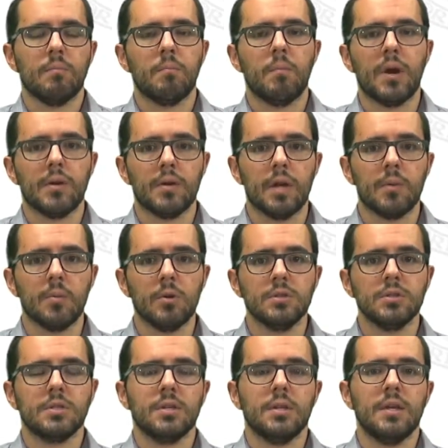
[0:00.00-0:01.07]

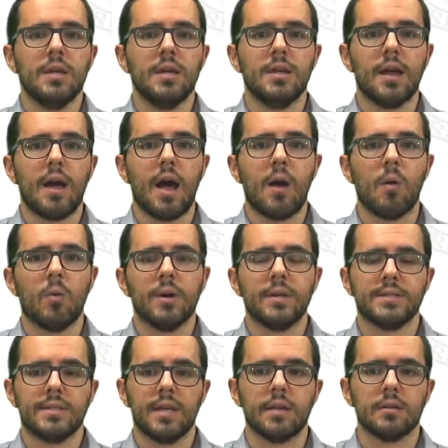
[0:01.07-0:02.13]
variables in our
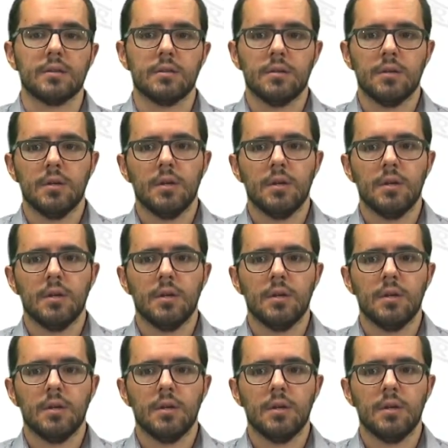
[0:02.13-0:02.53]
state,